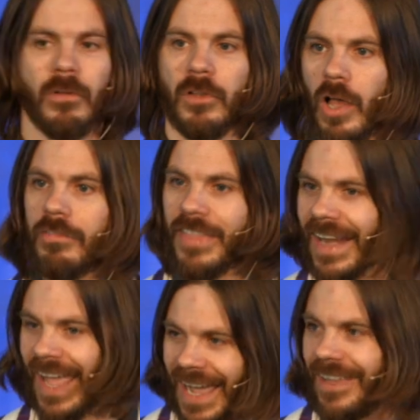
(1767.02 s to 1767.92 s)
Love
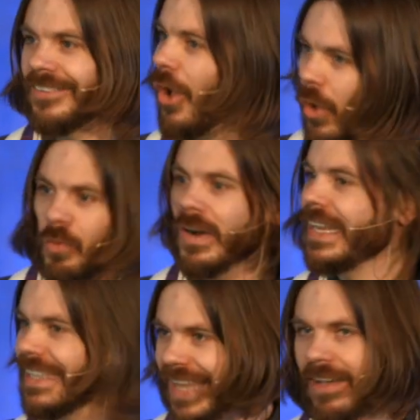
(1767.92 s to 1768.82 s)
that has
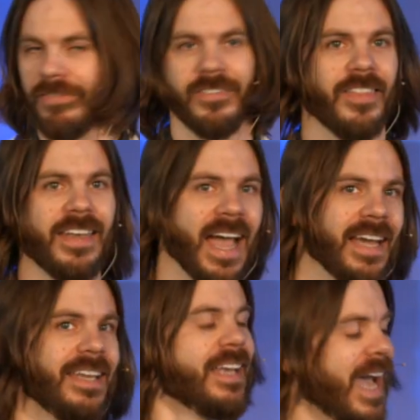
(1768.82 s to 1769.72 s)
already left the
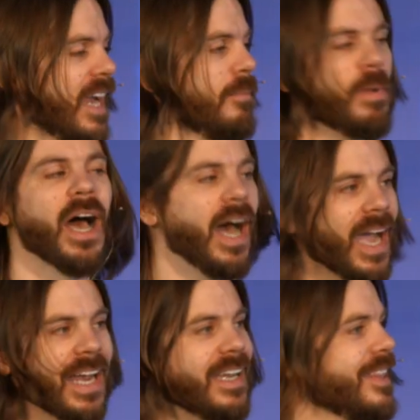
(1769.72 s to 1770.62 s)
99
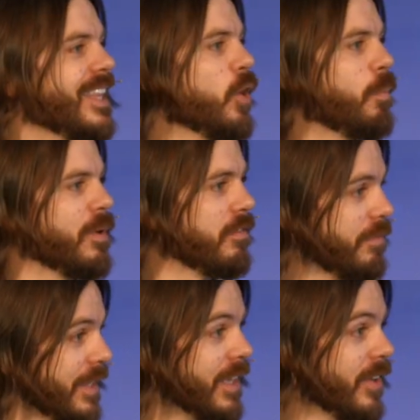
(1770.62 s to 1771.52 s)
behind in the open
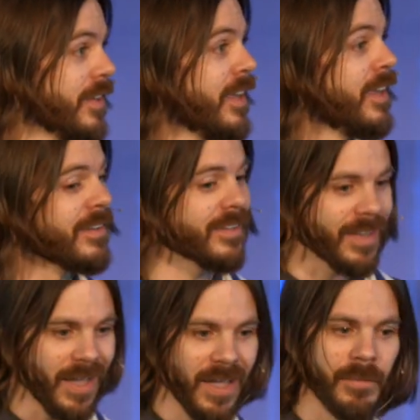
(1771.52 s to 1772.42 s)
field to
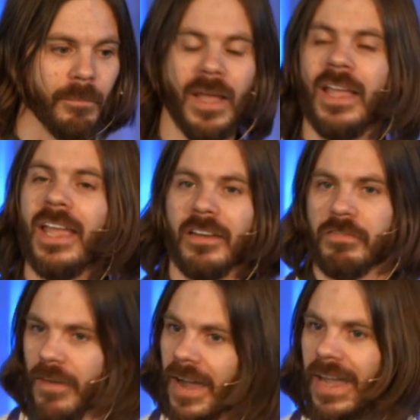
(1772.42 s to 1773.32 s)
come and
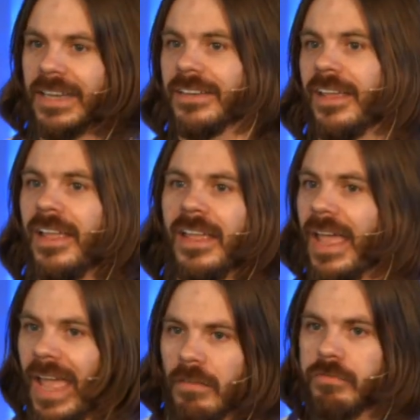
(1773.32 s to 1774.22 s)
find
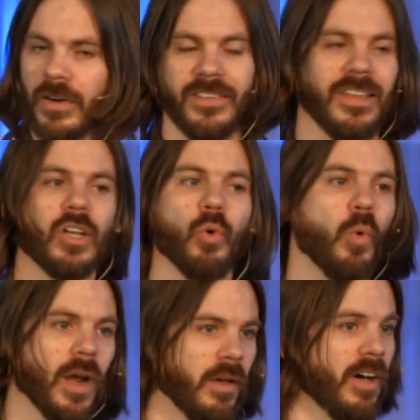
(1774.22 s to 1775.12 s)
every single
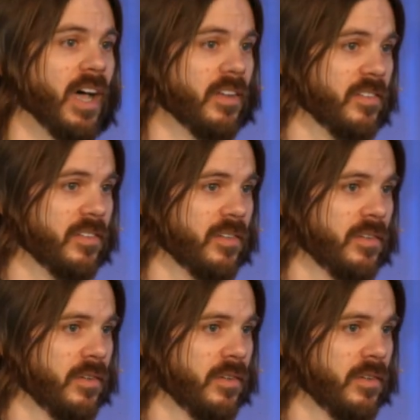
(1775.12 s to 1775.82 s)
one of us.